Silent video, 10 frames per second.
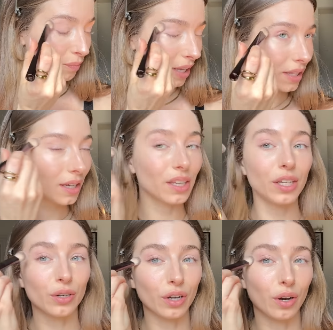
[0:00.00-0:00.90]
think a
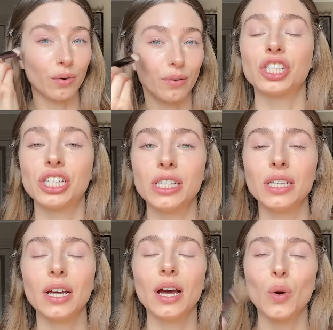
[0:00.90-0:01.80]
year ago,
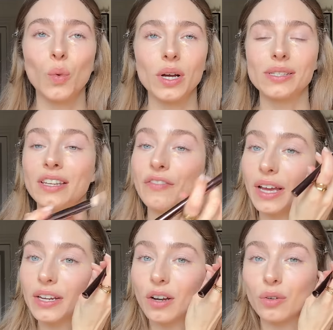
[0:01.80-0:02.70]
she was
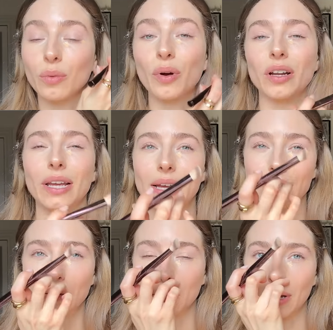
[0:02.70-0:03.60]
invited on a
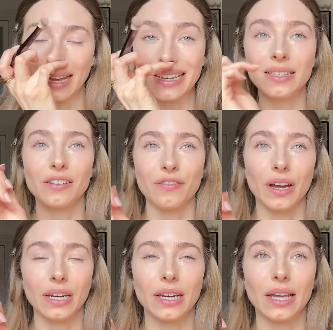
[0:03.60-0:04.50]
podcast. I need to
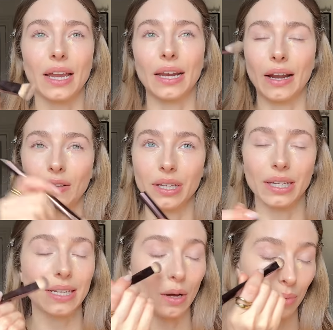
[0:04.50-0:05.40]
find it again, and I'll link
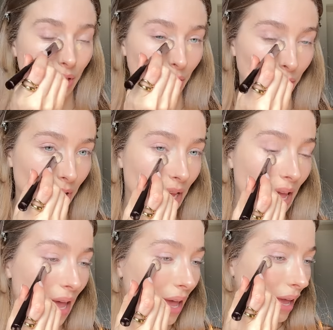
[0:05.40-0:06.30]
it down below.
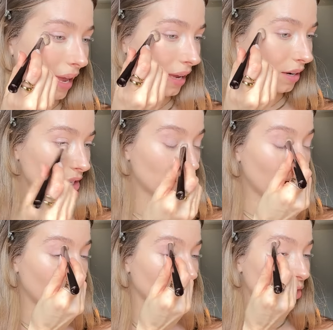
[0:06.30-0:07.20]
And she
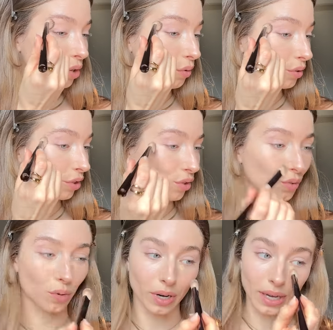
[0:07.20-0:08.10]
kind of told her
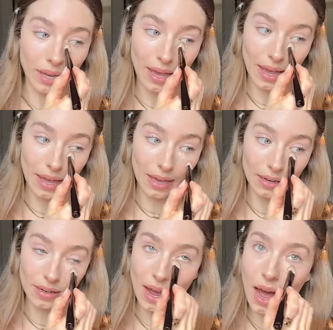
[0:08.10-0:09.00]
story,
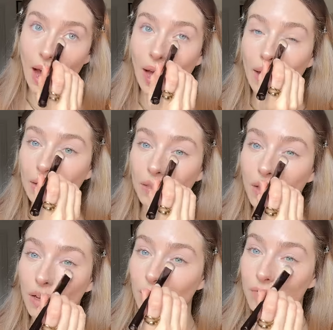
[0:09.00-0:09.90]
and I
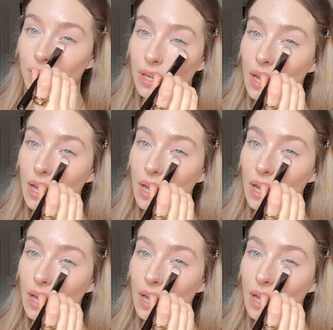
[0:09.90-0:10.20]
loved